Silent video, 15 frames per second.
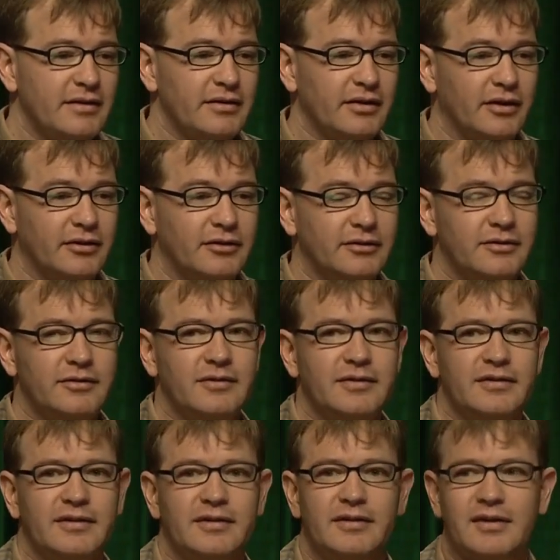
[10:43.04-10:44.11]
So
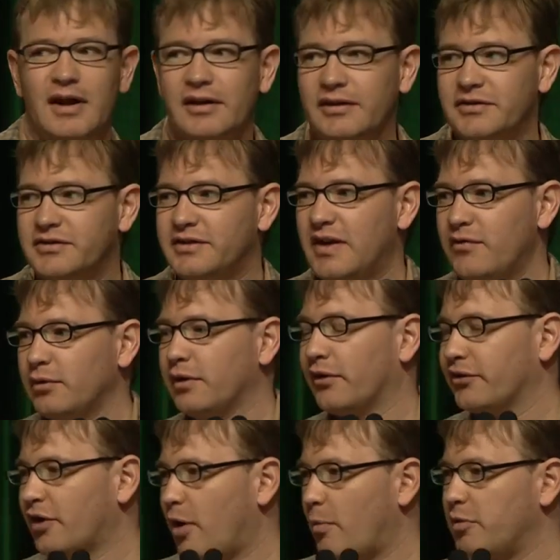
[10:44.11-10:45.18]
I'll just give you an
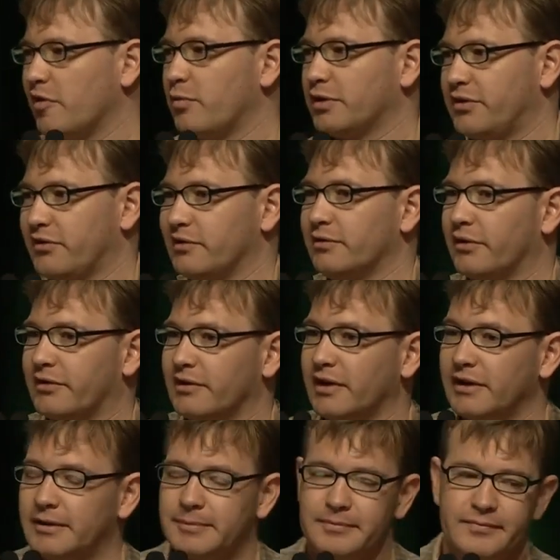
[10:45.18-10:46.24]
example of what this looks
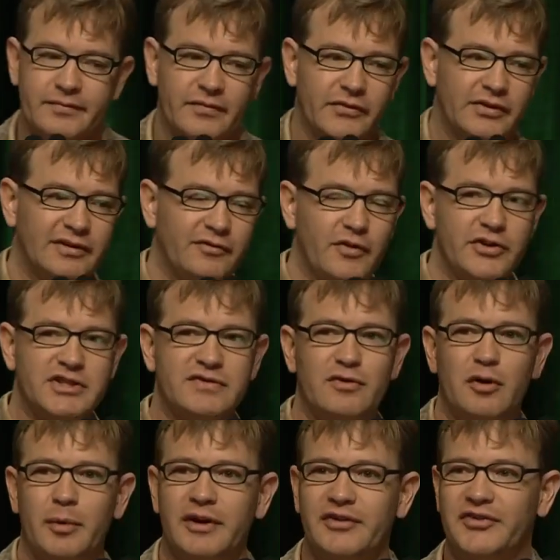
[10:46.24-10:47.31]
like. So first of
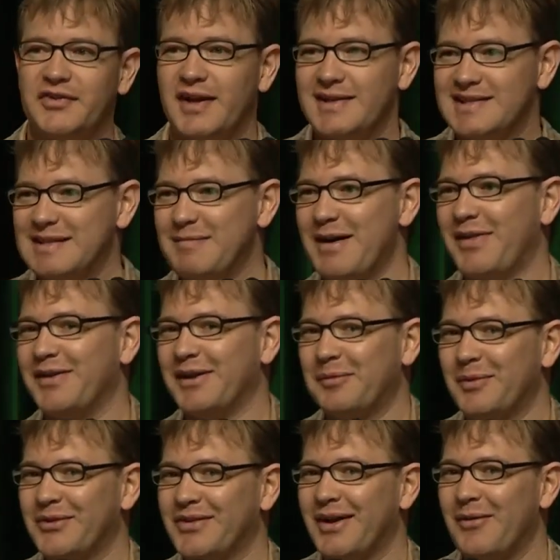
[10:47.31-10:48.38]
all, we just test the method
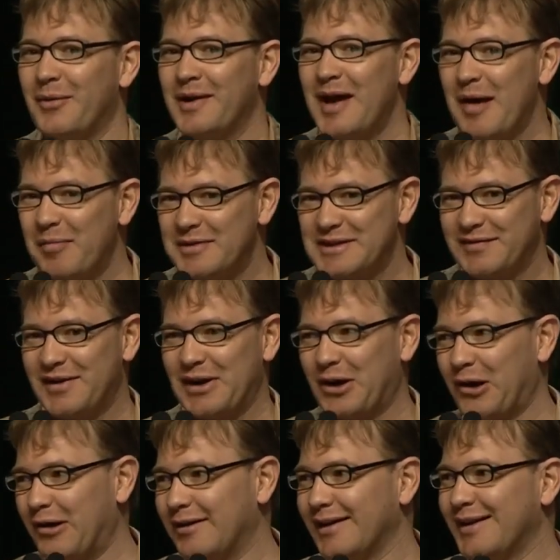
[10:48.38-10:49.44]
and we'll say, what happens if I
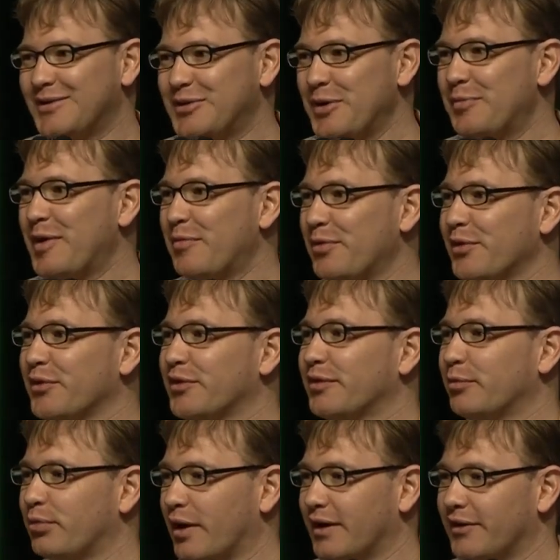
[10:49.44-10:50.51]
correlate two people's
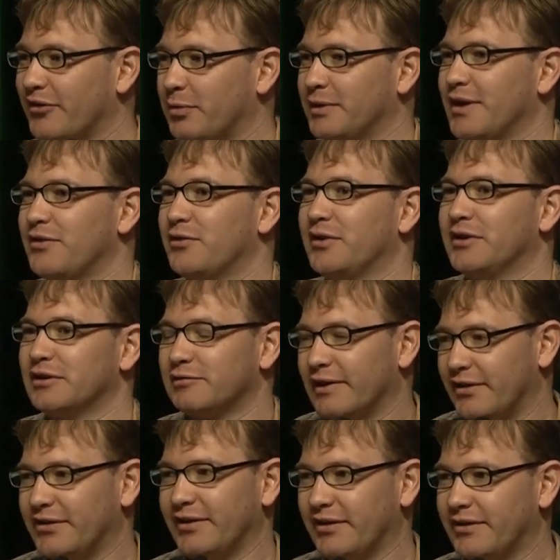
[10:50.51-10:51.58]
brains when they're doing the
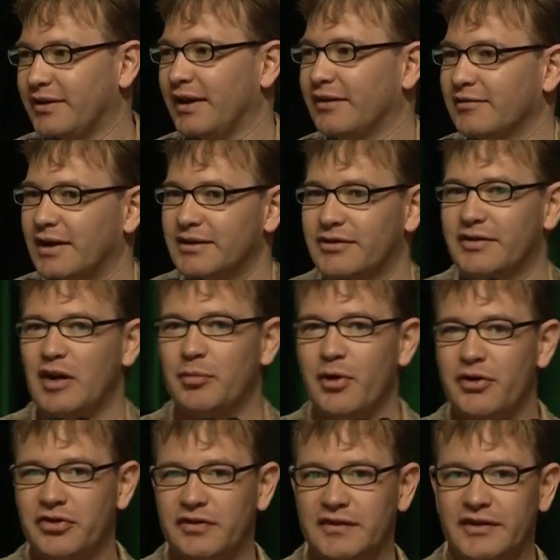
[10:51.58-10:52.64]
resting state, right? So they're
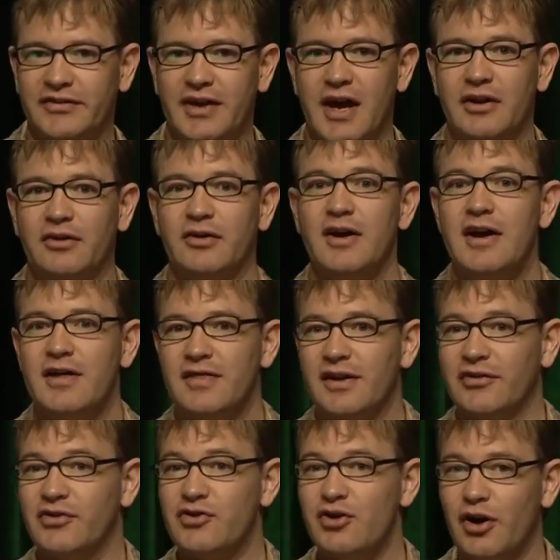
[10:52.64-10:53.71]
both in the scanner,
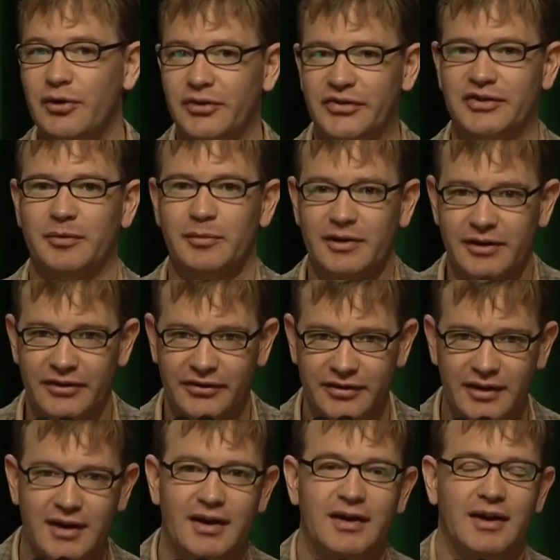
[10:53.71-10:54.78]
there's no
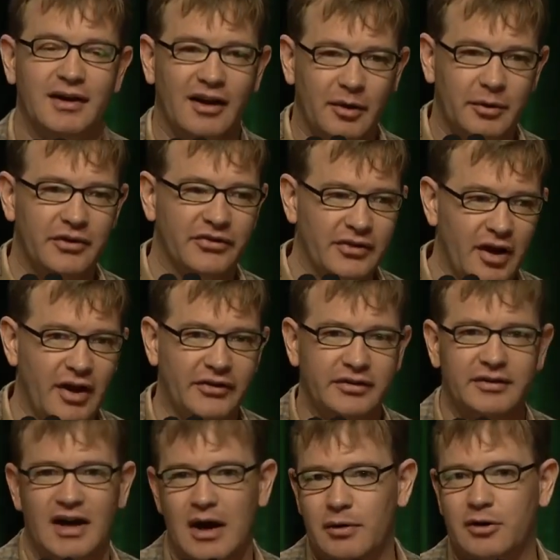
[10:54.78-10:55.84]
stimulus, and now we just ask
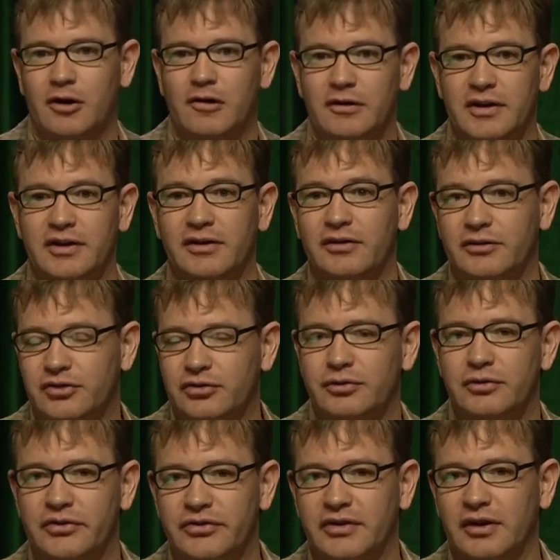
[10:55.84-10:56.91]
how correlated are
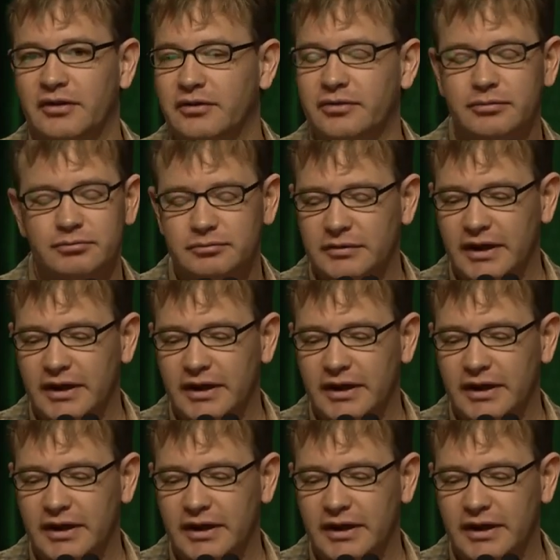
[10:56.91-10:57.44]
two distinct